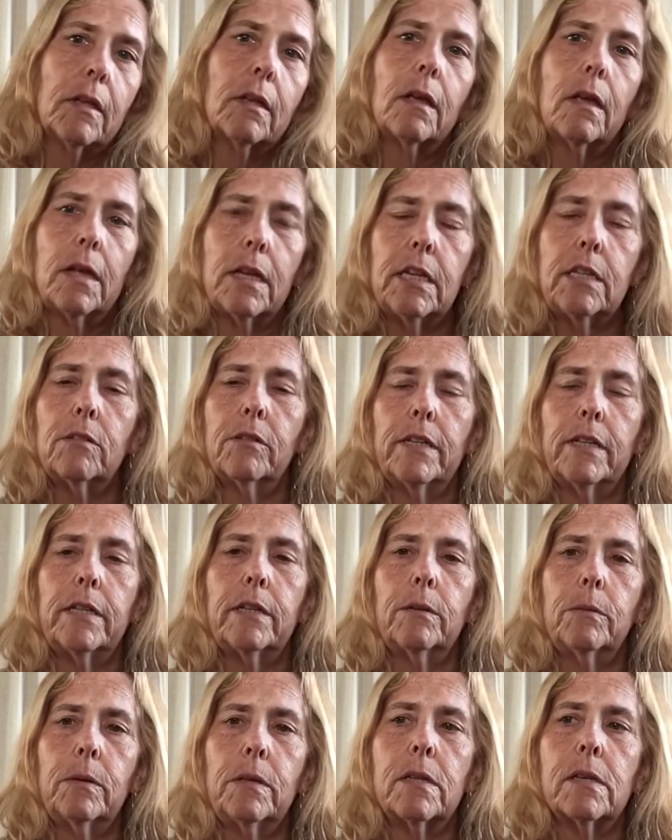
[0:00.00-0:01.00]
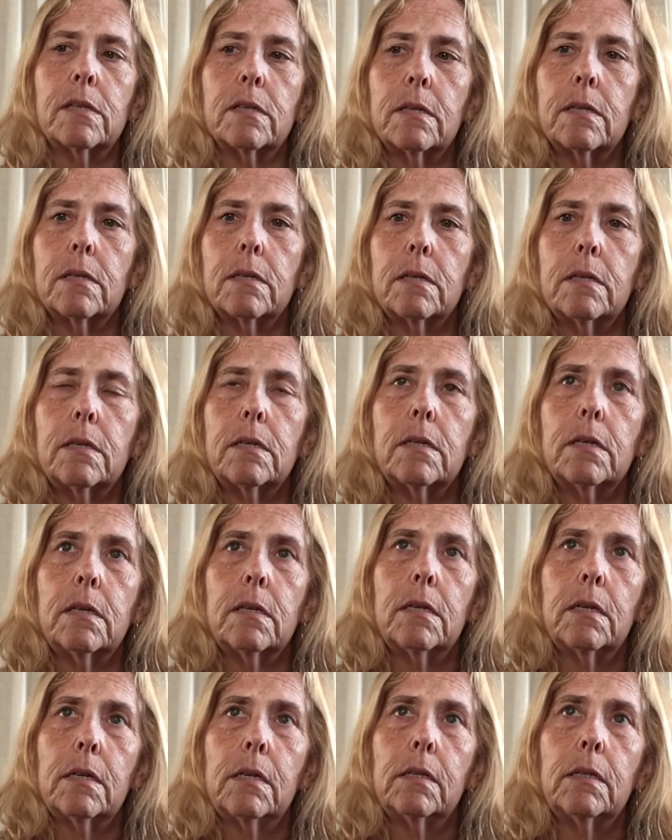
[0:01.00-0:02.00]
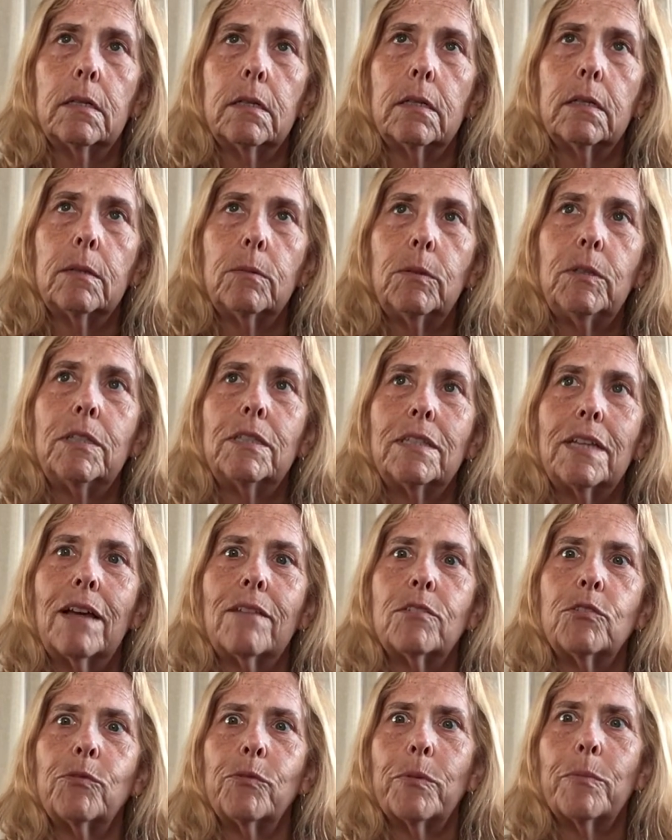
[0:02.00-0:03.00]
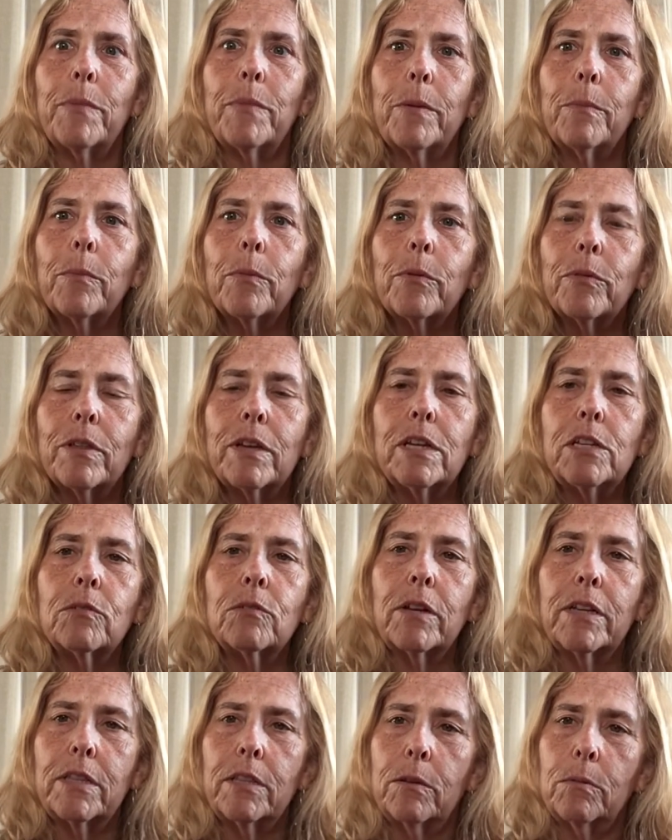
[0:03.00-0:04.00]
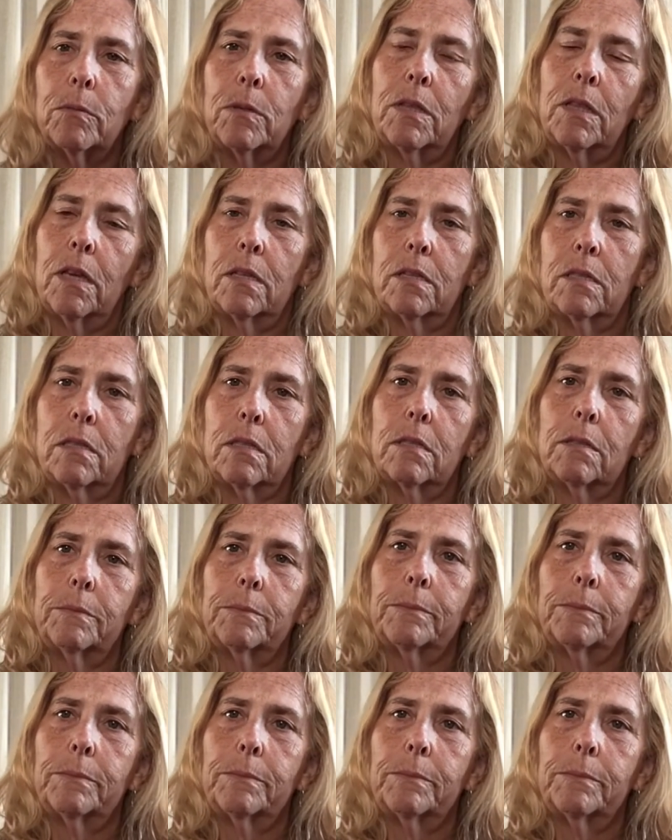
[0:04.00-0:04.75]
He's right there with us. We just have to remember that he's right there with us.